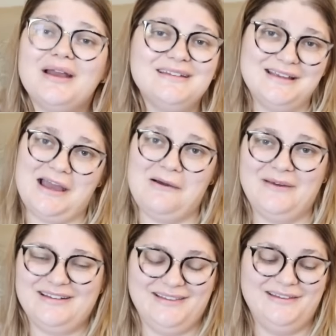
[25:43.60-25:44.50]
idea how
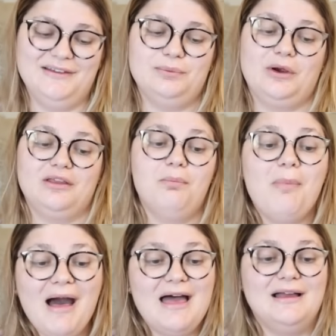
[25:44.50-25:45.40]
much this is worth,
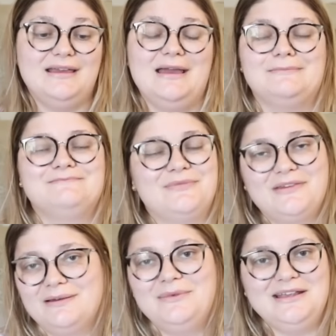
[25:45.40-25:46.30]
but again,
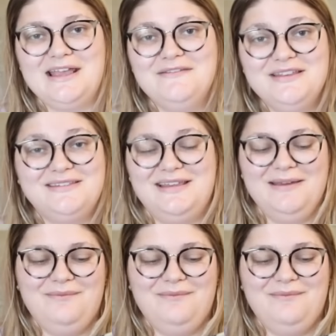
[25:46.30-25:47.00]
somebody gave this to